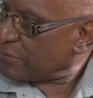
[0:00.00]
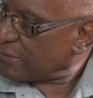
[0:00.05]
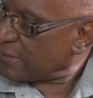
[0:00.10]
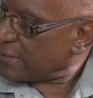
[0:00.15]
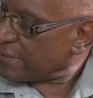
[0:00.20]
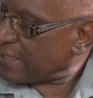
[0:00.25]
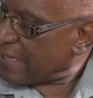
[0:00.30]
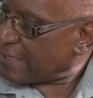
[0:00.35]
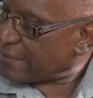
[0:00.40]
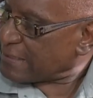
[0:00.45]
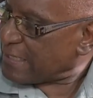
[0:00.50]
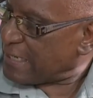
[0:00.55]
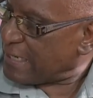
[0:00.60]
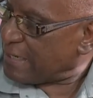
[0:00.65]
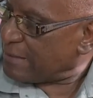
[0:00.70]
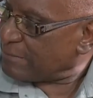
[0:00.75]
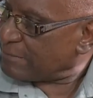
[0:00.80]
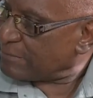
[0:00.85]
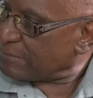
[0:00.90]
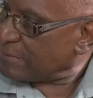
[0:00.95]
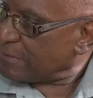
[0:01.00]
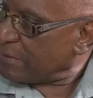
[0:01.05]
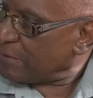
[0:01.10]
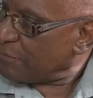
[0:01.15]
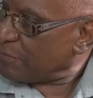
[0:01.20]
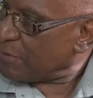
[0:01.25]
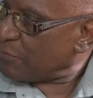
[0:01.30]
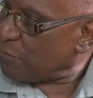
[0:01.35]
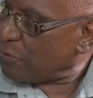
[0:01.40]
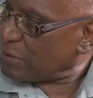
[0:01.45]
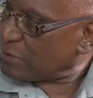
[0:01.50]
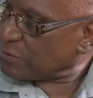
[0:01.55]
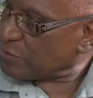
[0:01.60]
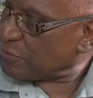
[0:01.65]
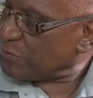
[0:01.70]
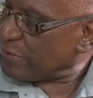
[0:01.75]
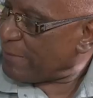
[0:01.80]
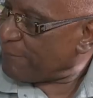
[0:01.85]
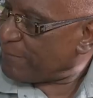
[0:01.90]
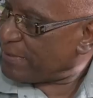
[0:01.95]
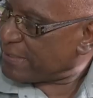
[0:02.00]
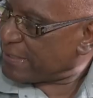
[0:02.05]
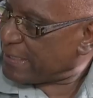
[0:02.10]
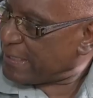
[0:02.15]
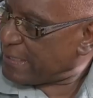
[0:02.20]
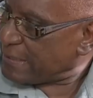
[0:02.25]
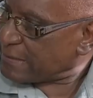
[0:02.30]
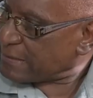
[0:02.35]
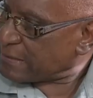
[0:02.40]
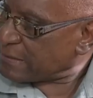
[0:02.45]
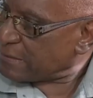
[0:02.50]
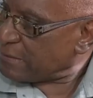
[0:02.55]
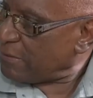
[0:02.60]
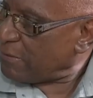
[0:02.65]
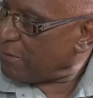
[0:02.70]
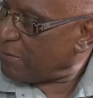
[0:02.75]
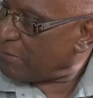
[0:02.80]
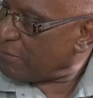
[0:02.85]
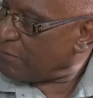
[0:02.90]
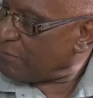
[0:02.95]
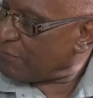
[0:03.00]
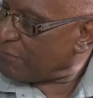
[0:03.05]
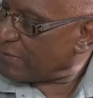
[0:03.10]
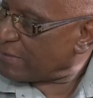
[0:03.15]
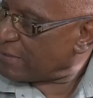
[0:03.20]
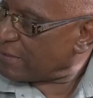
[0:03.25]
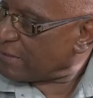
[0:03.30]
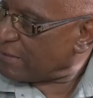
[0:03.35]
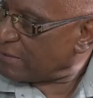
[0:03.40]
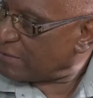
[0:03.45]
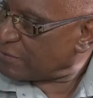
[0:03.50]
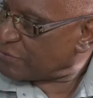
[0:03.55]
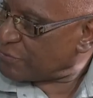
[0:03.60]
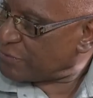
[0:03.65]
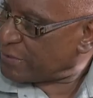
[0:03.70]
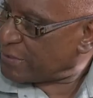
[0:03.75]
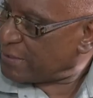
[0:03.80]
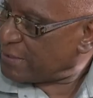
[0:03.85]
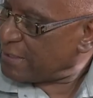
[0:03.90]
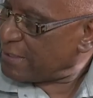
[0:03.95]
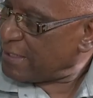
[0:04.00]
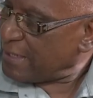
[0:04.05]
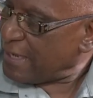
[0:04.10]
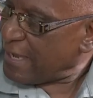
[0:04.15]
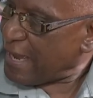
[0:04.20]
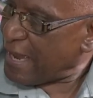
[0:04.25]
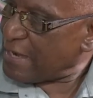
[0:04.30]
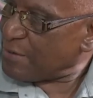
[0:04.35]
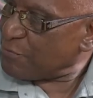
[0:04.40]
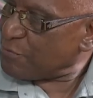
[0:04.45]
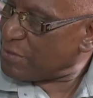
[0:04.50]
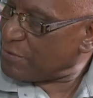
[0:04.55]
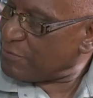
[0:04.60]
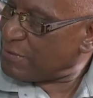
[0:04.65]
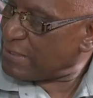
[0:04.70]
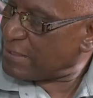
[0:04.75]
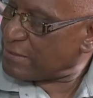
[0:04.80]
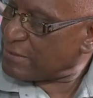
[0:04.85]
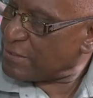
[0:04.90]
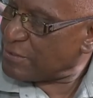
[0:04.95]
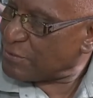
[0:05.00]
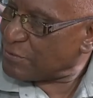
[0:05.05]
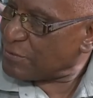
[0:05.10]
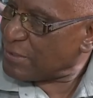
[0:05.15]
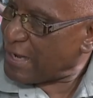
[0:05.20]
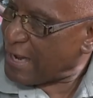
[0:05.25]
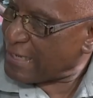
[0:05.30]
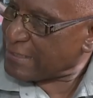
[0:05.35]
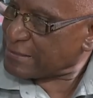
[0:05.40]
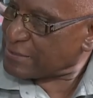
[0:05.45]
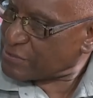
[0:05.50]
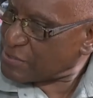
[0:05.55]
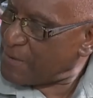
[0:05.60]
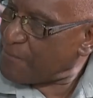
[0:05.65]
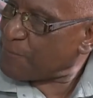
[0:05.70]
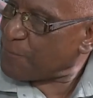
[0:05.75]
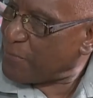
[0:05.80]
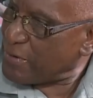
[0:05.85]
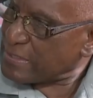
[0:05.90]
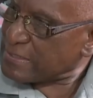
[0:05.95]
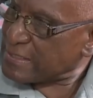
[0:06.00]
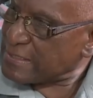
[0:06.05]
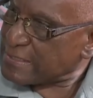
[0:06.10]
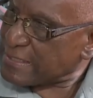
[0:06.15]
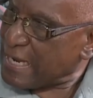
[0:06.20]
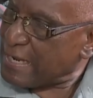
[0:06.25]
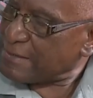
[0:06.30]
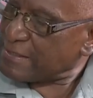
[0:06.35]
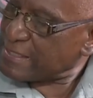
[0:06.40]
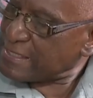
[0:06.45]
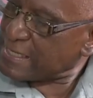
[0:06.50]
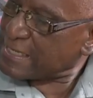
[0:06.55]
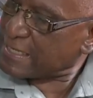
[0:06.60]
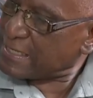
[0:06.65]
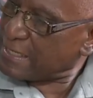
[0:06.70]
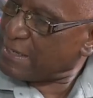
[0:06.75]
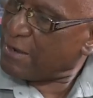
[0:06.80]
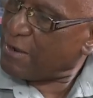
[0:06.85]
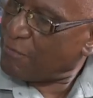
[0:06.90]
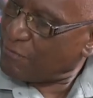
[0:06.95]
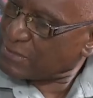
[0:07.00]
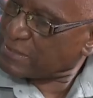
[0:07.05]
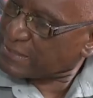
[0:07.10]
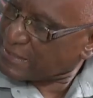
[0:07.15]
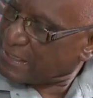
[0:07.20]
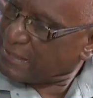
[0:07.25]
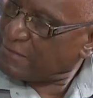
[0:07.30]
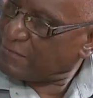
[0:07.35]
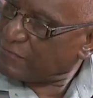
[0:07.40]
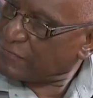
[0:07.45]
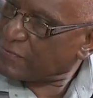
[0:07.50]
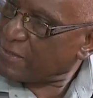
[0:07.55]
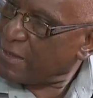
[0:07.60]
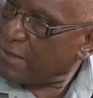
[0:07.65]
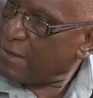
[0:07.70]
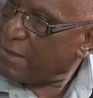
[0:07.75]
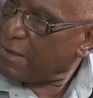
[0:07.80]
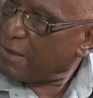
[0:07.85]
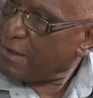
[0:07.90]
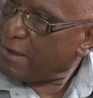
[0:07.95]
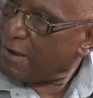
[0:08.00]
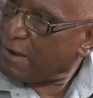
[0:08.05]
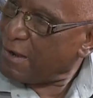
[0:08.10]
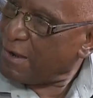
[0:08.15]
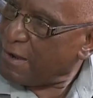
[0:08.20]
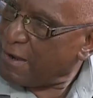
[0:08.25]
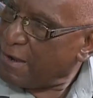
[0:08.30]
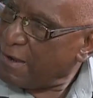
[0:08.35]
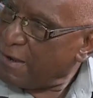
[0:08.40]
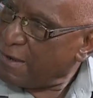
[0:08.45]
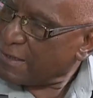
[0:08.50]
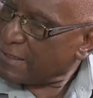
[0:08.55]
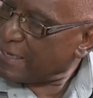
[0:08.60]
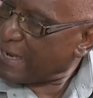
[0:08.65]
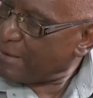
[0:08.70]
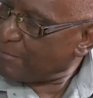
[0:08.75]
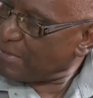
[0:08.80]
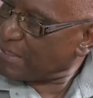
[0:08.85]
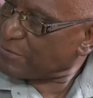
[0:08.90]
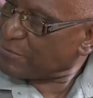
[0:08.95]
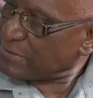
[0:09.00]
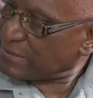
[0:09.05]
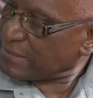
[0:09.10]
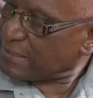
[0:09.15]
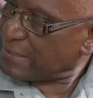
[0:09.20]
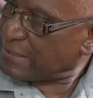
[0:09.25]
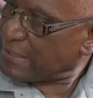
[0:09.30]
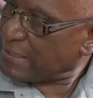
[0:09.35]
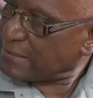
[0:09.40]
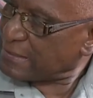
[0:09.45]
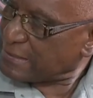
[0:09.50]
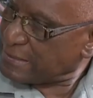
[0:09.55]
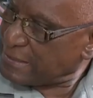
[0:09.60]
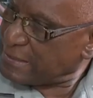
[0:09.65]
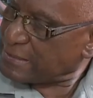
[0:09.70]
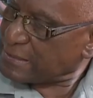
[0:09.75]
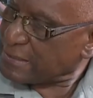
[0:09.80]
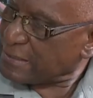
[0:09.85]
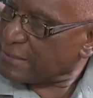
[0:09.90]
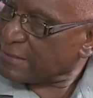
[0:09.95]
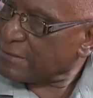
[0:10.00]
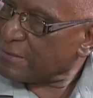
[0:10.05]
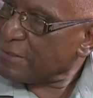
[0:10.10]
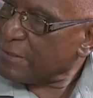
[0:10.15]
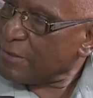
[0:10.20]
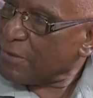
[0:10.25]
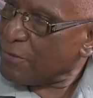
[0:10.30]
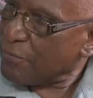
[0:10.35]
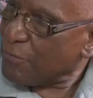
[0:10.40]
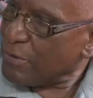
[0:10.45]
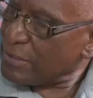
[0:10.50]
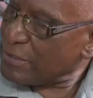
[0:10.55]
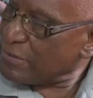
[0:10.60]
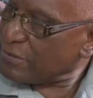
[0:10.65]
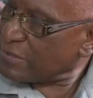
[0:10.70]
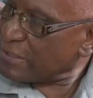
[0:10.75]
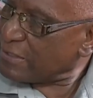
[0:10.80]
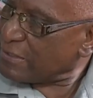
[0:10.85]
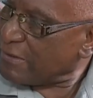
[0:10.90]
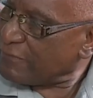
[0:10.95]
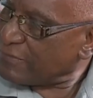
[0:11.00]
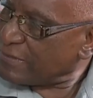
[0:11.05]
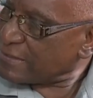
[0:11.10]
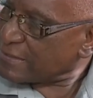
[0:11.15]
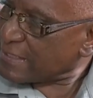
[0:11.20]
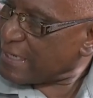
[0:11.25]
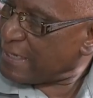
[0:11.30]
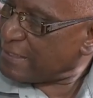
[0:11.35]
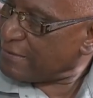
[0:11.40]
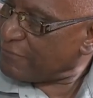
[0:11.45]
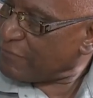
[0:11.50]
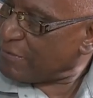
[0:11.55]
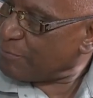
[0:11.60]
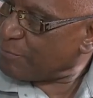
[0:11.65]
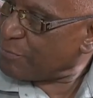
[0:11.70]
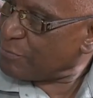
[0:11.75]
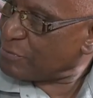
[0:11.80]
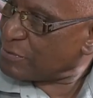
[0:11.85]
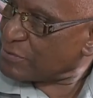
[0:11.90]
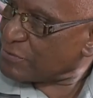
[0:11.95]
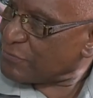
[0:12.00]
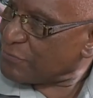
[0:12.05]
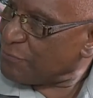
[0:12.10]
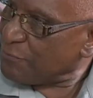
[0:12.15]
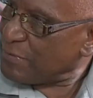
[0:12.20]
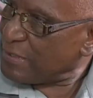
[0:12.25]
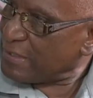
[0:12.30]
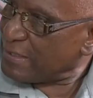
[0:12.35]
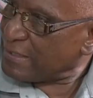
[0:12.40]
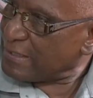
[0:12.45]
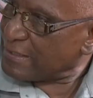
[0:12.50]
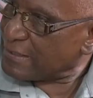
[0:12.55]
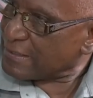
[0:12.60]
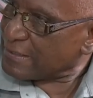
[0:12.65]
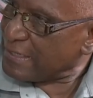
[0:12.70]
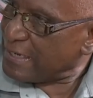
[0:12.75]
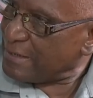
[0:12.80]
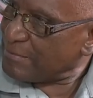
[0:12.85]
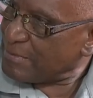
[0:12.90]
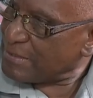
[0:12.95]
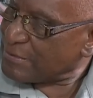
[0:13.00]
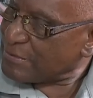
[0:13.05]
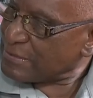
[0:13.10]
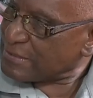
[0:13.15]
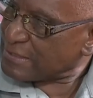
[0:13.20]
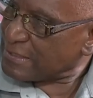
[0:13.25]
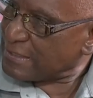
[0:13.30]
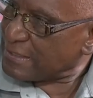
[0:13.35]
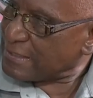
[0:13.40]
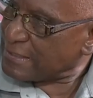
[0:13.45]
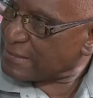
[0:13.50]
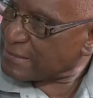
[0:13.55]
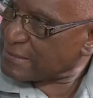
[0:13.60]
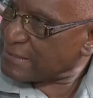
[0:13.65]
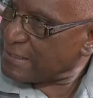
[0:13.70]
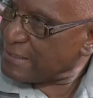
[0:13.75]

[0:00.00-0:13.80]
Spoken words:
that we want to replicate all over the country, and we will at some point in time declare ourselves a climate resilient nation. What do you think of this kind of approach to building climate resilience?